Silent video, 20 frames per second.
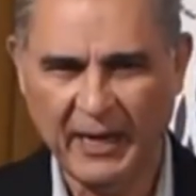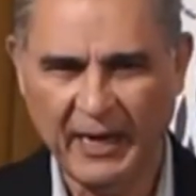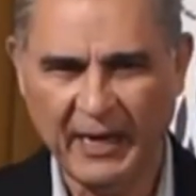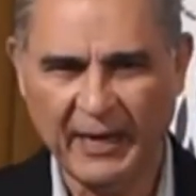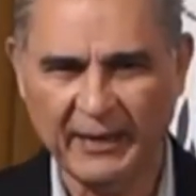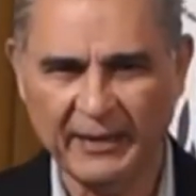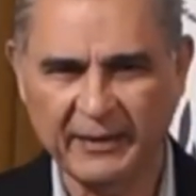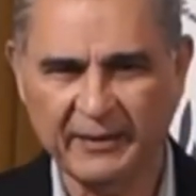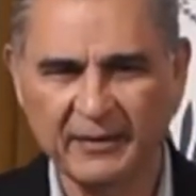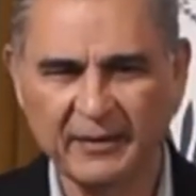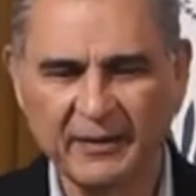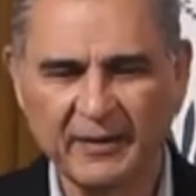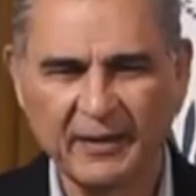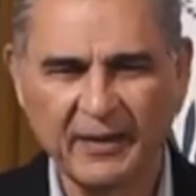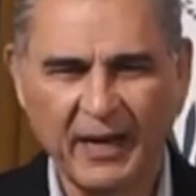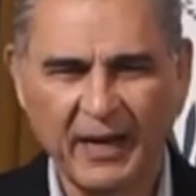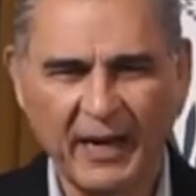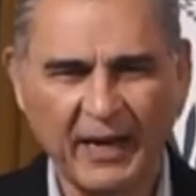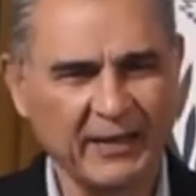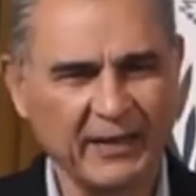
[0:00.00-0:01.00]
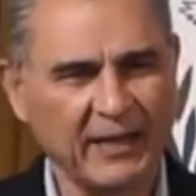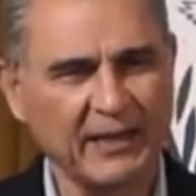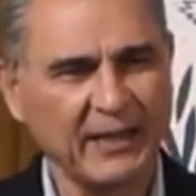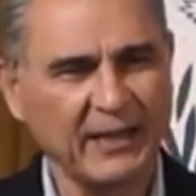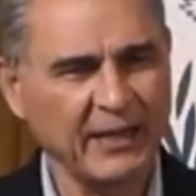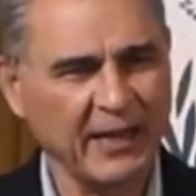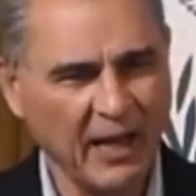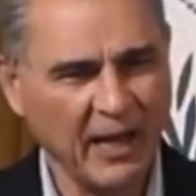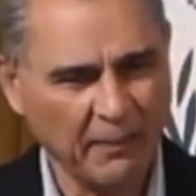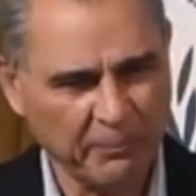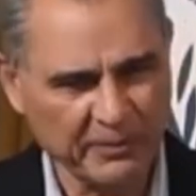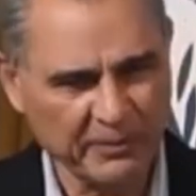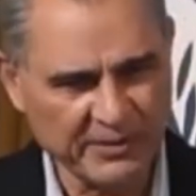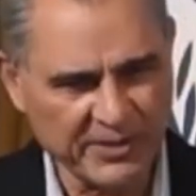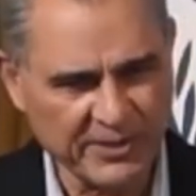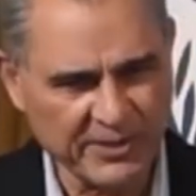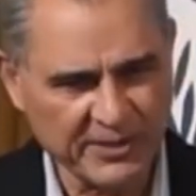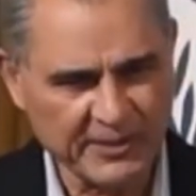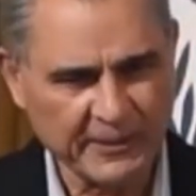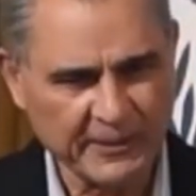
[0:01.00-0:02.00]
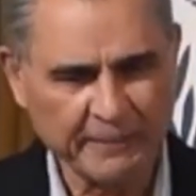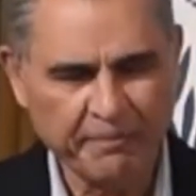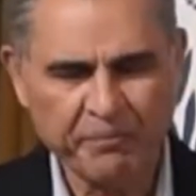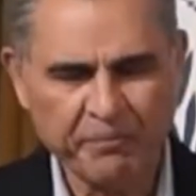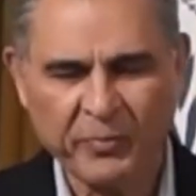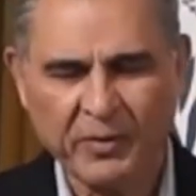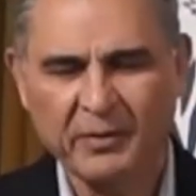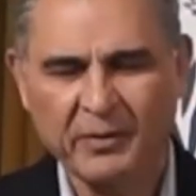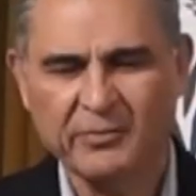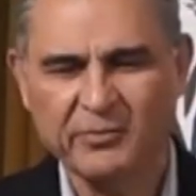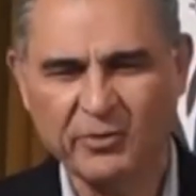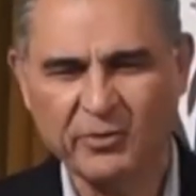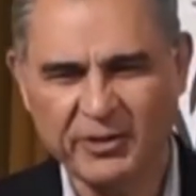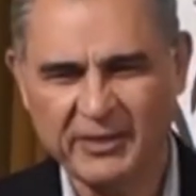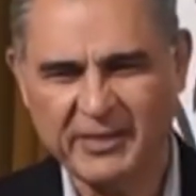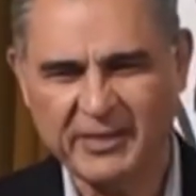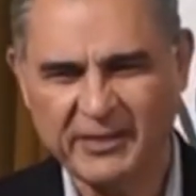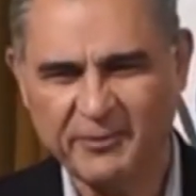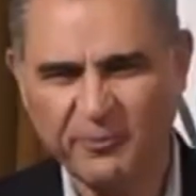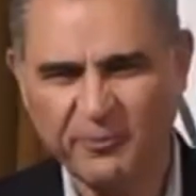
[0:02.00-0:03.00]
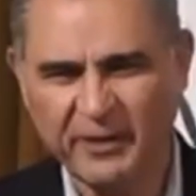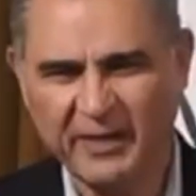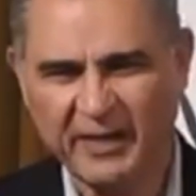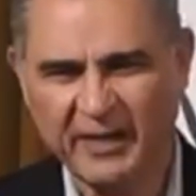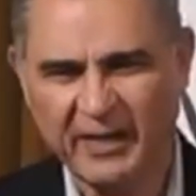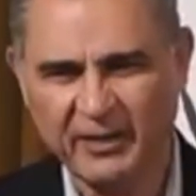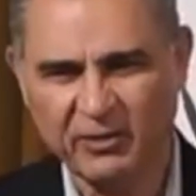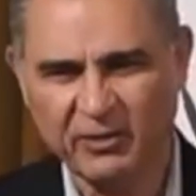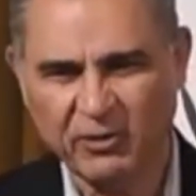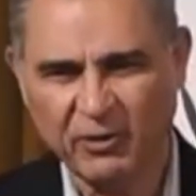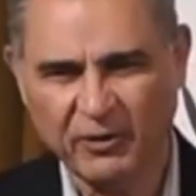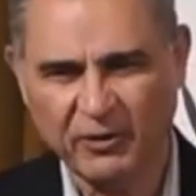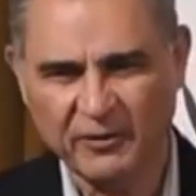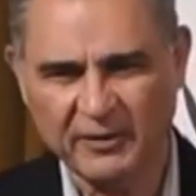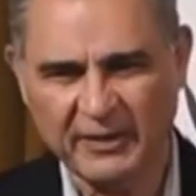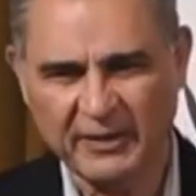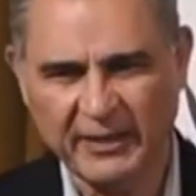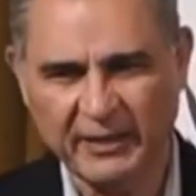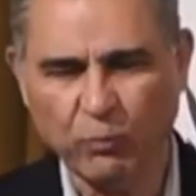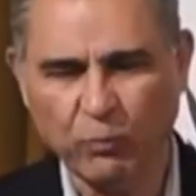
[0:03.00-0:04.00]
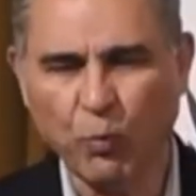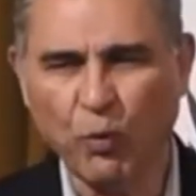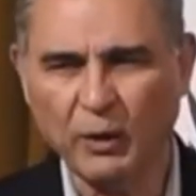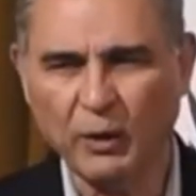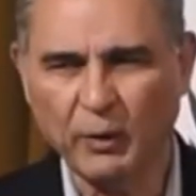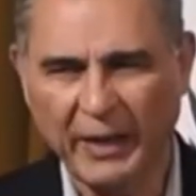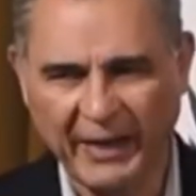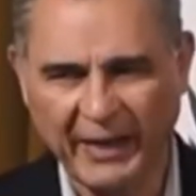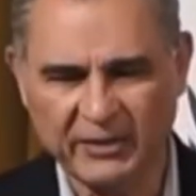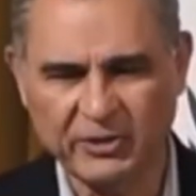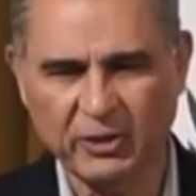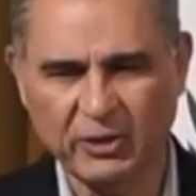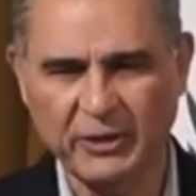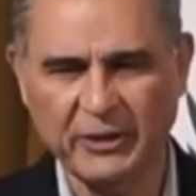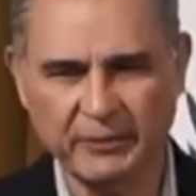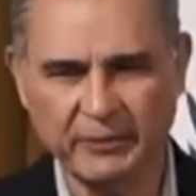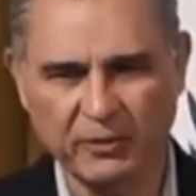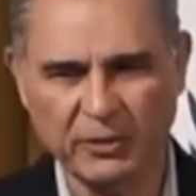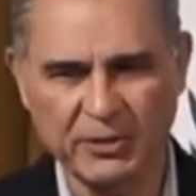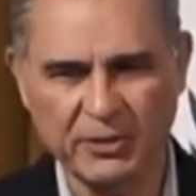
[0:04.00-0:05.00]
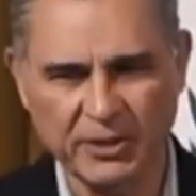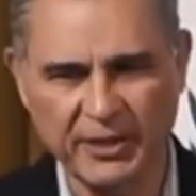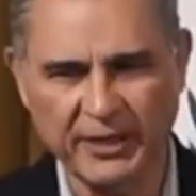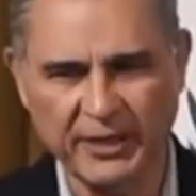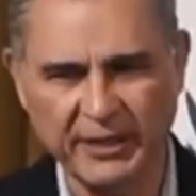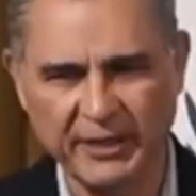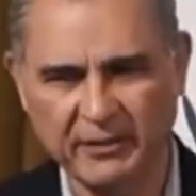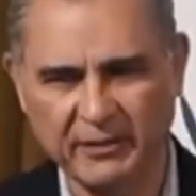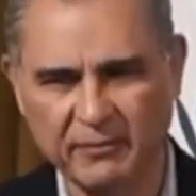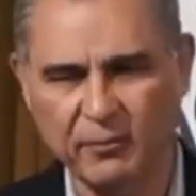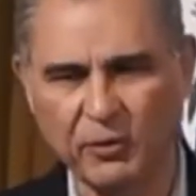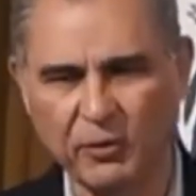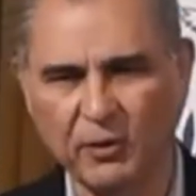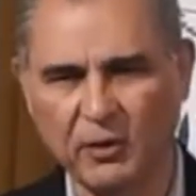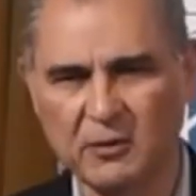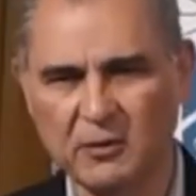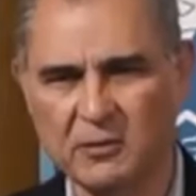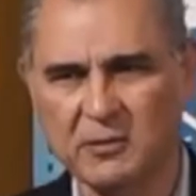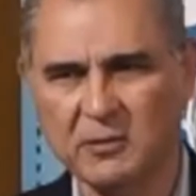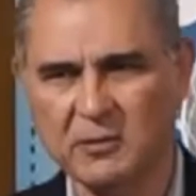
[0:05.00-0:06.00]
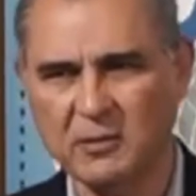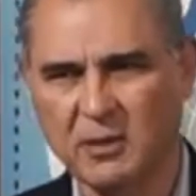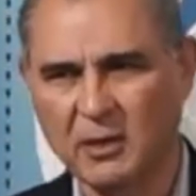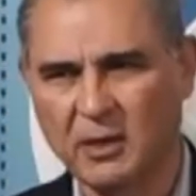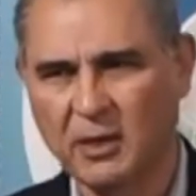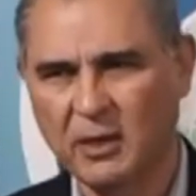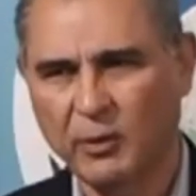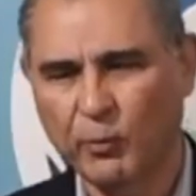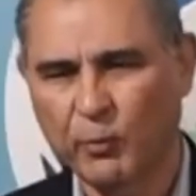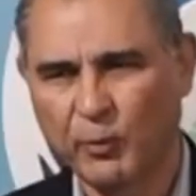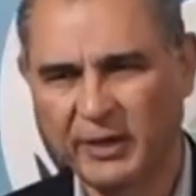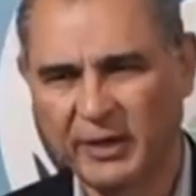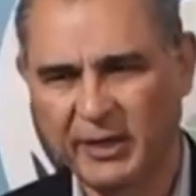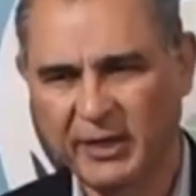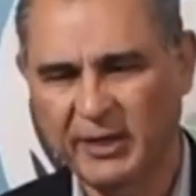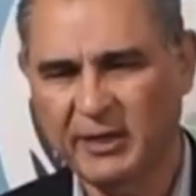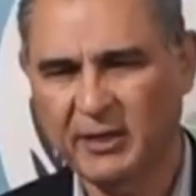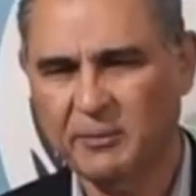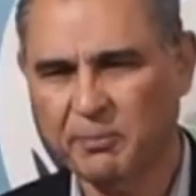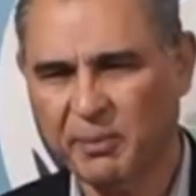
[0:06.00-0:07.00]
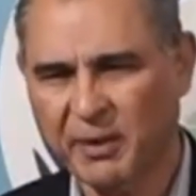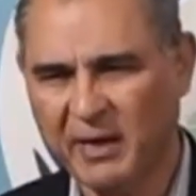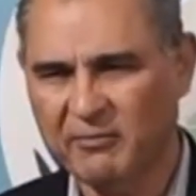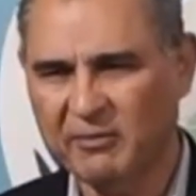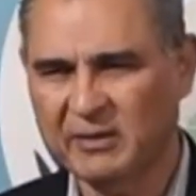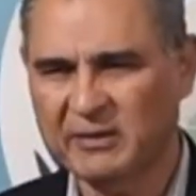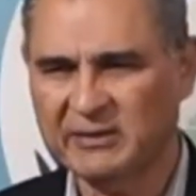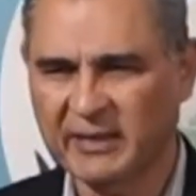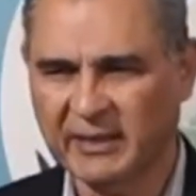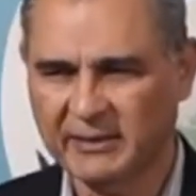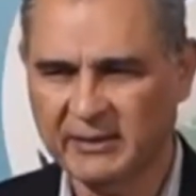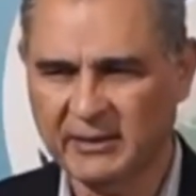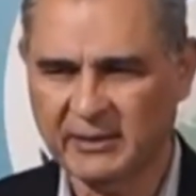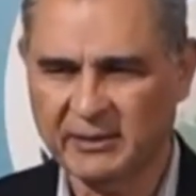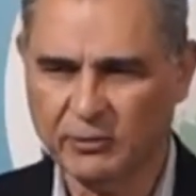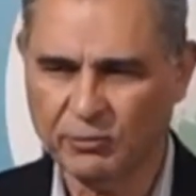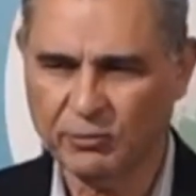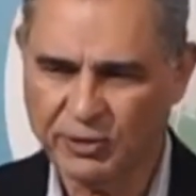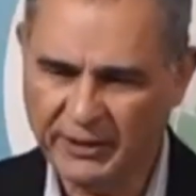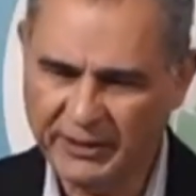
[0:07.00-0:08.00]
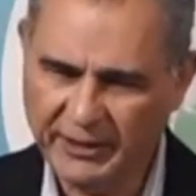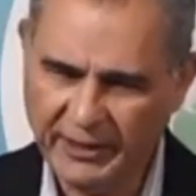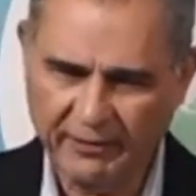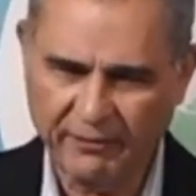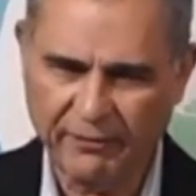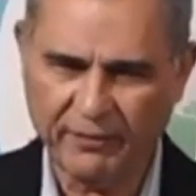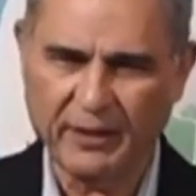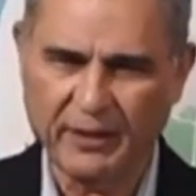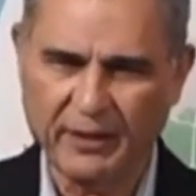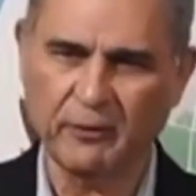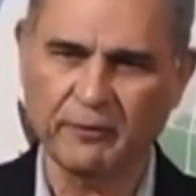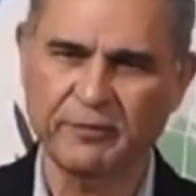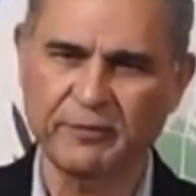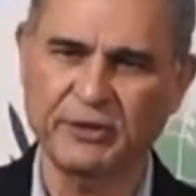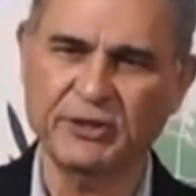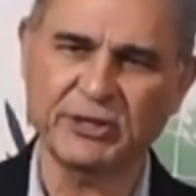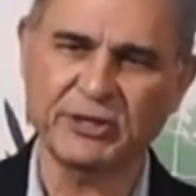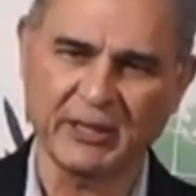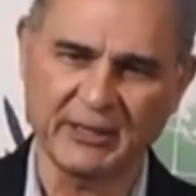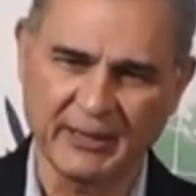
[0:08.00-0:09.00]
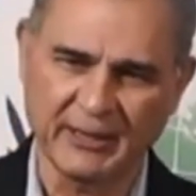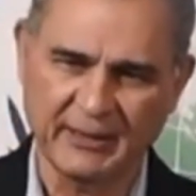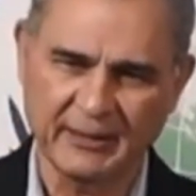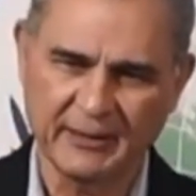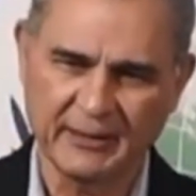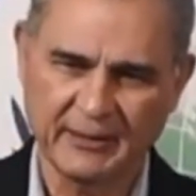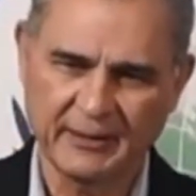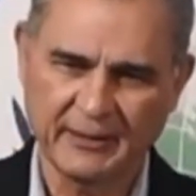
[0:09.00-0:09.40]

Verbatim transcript: and, and nothing happens. So this is where I thought that what actually was needed was, we needed private sector to sit in front of each other,